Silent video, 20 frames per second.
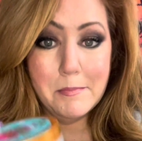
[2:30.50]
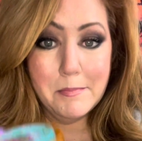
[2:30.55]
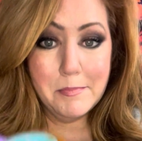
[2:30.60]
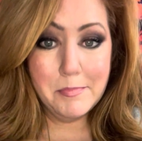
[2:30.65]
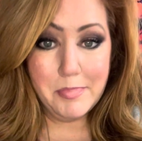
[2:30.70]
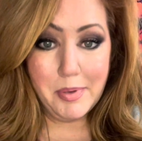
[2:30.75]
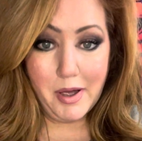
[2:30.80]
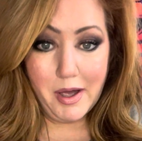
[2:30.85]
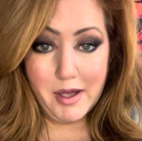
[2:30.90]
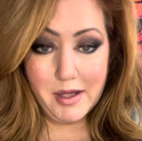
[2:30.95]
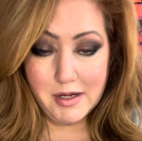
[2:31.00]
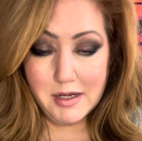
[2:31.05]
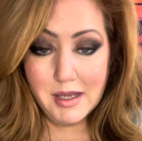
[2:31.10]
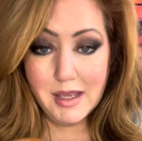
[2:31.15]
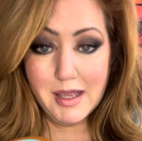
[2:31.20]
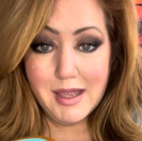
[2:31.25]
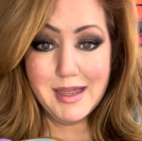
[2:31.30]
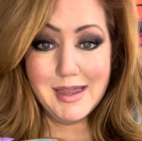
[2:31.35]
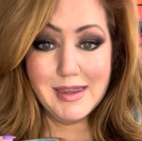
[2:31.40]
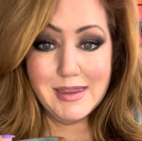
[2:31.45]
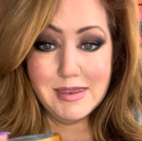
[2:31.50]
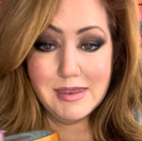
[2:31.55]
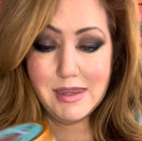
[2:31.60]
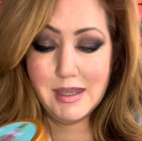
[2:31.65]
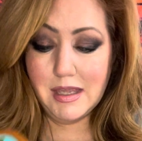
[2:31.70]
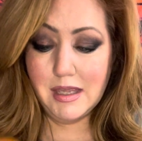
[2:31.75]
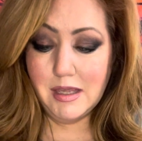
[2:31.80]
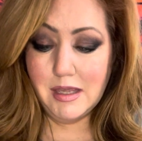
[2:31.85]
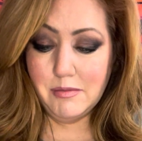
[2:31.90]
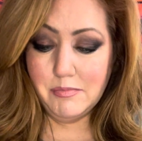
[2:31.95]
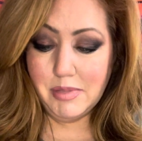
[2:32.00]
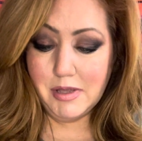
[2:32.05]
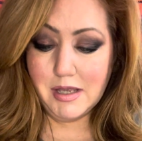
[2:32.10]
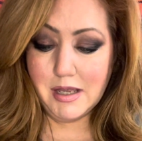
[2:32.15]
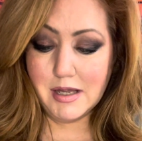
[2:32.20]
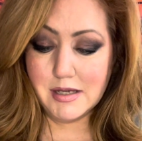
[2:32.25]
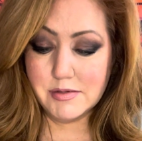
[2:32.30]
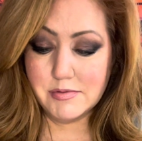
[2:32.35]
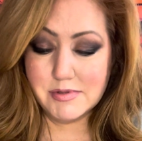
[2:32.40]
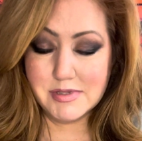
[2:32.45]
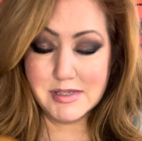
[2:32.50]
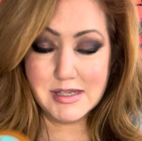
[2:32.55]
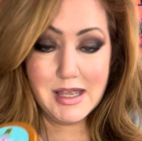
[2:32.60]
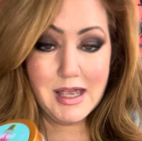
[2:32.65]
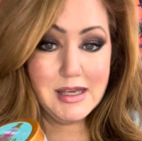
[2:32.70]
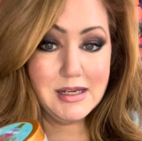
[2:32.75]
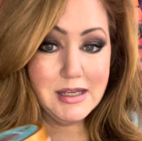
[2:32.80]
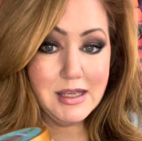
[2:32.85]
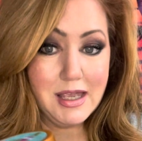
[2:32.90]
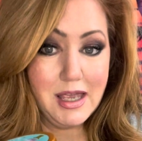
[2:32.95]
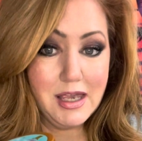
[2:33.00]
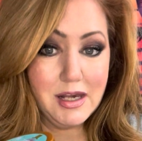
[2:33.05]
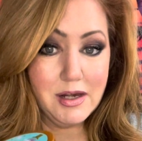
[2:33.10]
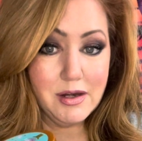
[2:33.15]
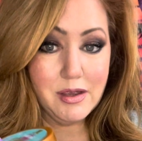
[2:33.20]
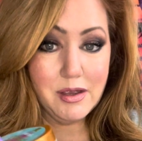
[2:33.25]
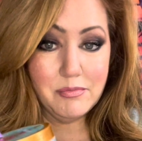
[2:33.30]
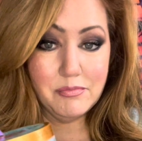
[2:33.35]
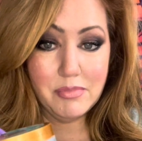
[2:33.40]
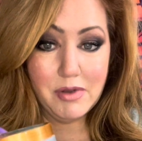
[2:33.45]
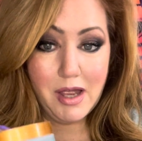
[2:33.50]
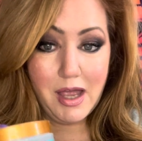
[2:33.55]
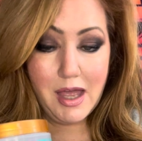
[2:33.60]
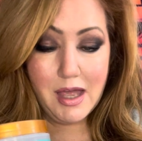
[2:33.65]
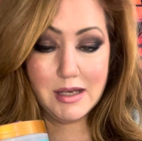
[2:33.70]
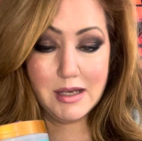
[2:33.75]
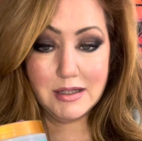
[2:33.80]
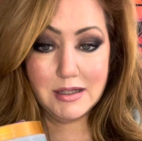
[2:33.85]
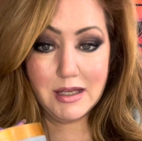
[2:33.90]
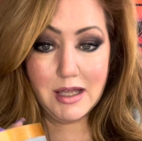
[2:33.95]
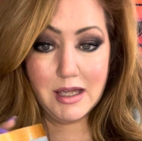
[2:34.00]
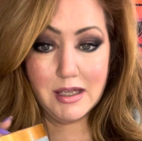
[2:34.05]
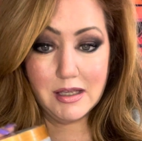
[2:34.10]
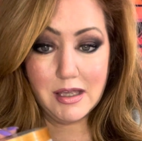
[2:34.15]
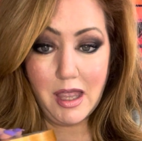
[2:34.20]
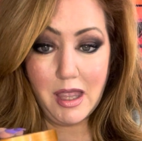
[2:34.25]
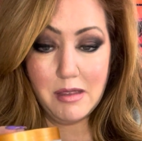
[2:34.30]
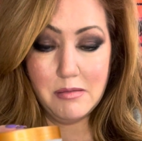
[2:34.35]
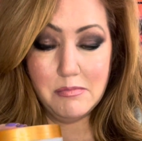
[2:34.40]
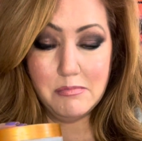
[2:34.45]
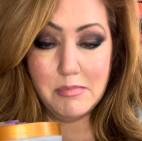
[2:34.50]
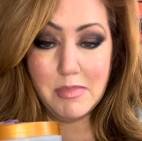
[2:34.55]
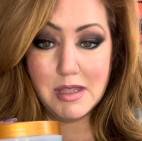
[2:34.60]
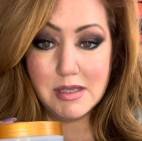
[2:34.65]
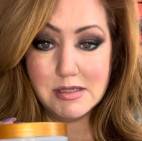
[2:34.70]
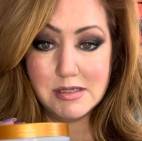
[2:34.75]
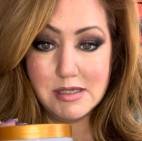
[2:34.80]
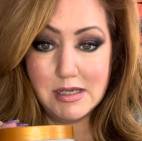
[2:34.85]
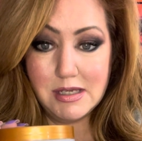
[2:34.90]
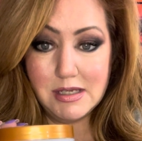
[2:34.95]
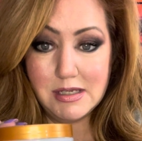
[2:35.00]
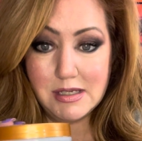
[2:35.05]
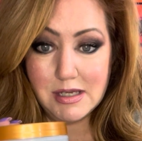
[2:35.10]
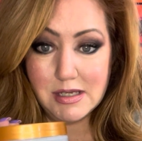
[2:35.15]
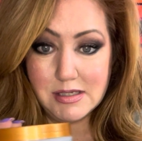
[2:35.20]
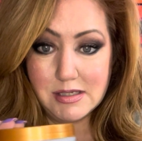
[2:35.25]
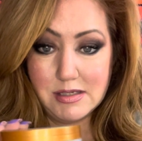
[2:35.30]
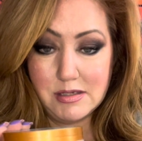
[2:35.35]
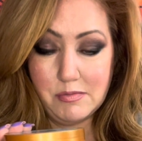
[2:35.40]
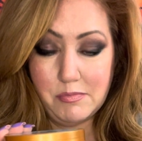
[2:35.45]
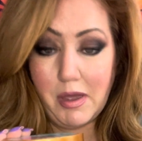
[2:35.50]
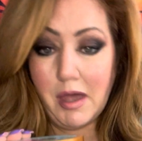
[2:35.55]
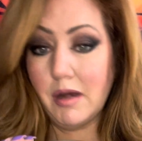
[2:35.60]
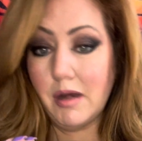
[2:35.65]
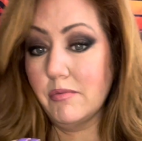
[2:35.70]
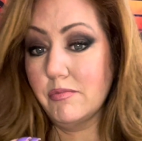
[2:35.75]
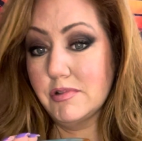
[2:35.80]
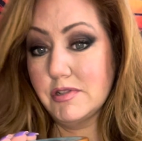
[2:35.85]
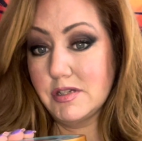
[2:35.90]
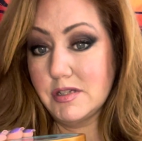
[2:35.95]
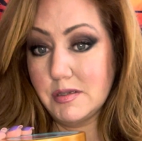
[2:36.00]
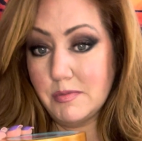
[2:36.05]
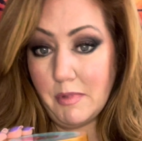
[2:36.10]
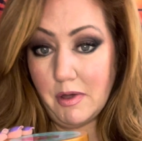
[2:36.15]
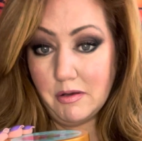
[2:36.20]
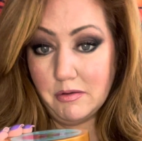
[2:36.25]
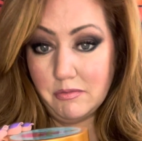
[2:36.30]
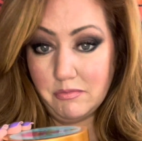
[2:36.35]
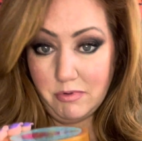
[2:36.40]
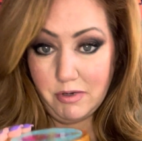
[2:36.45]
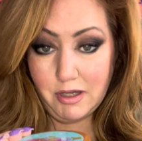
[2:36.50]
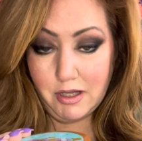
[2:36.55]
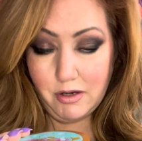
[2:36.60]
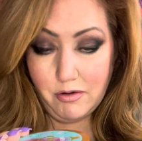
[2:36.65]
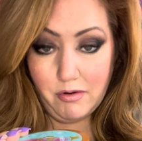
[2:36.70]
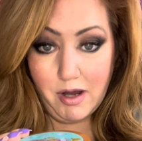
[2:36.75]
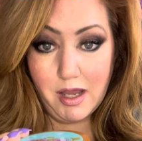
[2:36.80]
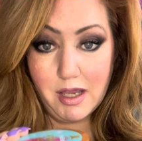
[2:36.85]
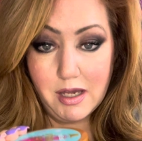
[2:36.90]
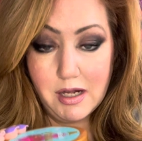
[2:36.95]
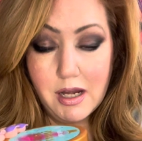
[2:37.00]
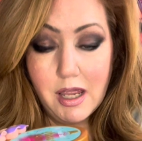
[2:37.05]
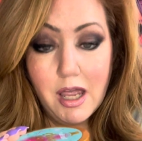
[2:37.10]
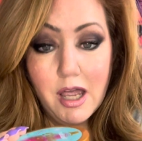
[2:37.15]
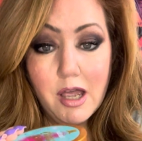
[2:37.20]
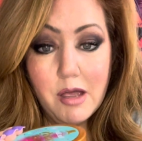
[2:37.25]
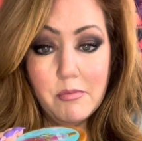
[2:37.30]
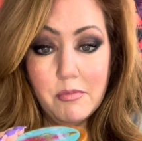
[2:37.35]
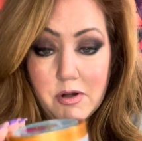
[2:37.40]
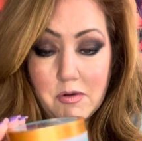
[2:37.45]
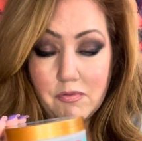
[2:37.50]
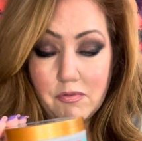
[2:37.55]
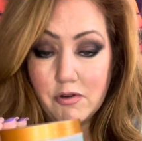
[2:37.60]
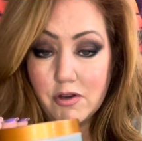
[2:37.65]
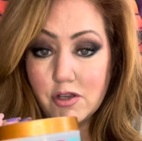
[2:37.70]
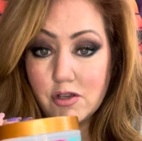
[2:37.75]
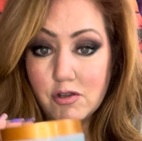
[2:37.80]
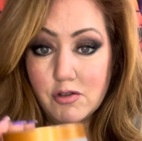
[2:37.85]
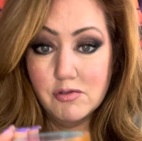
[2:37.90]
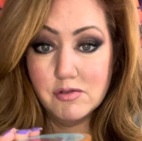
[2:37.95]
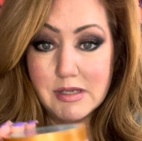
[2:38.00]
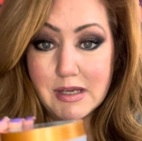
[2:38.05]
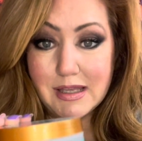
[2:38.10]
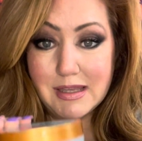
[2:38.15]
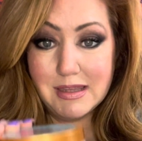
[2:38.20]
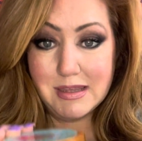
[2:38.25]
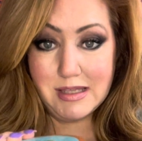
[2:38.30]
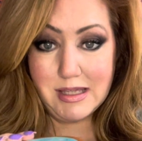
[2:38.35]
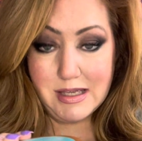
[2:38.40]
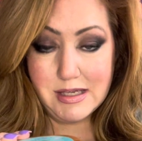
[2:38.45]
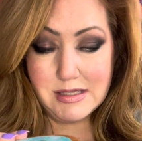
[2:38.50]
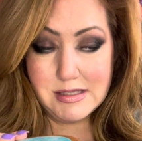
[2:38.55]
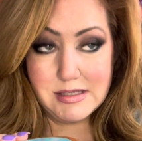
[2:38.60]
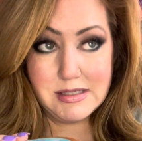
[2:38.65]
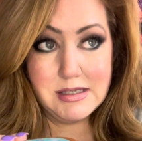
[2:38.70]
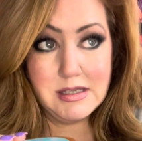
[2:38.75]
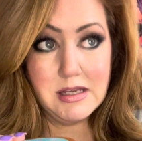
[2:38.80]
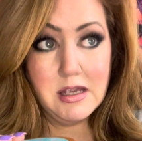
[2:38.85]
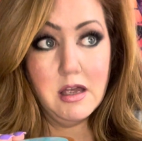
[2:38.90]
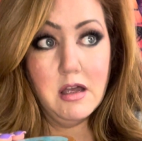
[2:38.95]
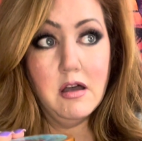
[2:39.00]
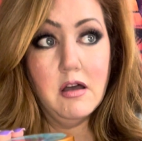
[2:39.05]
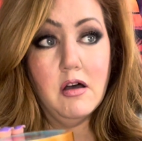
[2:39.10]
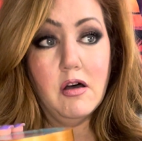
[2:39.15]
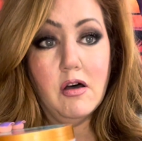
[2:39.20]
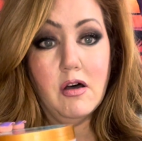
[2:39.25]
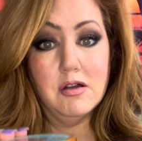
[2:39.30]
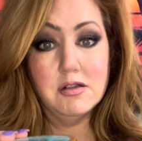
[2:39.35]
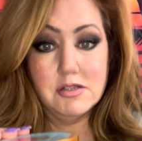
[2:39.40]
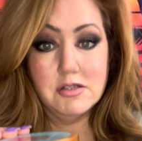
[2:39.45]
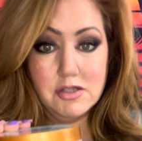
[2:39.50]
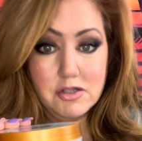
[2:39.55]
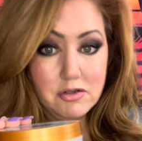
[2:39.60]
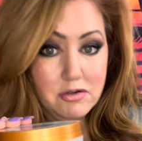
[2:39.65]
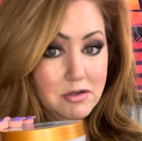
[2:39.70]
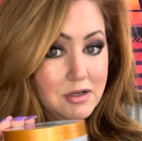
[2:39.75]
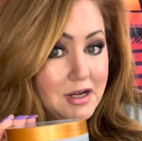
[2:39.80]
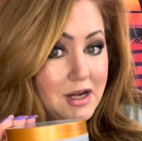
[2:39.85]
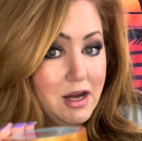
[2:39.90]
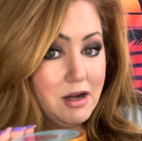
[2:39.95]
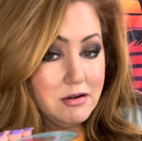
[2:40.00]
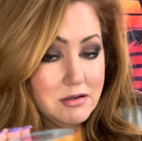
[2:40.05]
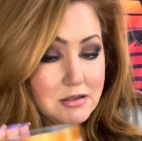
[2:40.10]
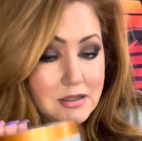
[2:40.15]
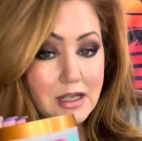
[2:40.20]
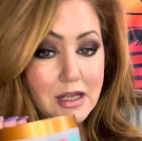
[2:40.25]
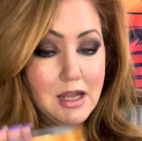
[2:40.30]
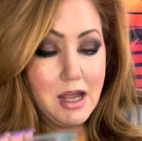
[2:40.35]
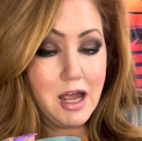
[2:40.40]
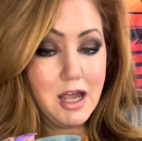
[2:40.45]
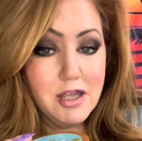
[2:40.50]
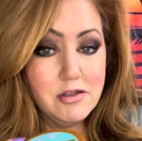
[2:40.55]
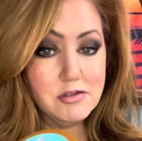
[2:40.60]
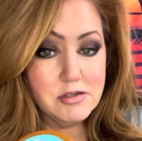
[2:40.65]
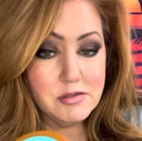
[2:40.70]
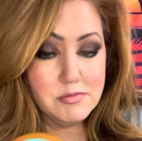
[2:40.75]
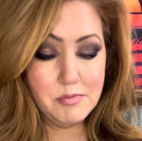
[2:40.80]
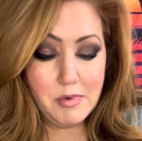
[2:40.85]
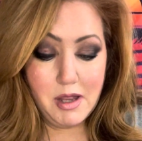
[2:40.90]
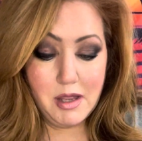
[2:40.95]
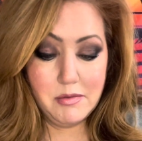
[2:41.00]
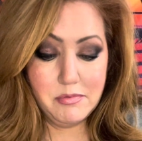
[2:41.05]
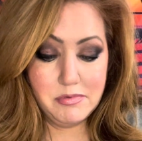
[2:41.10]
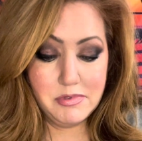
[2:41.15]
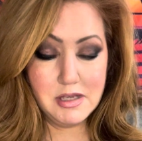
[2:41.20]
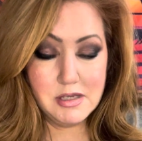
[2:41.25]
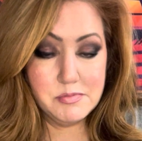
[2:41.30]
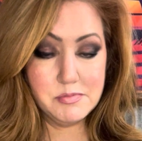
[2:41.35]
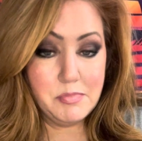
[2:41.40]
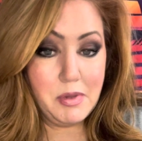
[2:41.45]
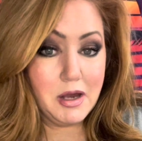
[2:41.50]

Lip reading: But because it was candy cane, it had like a mintiness about it, which smelled really great. But if you're using this on certain air, like I use these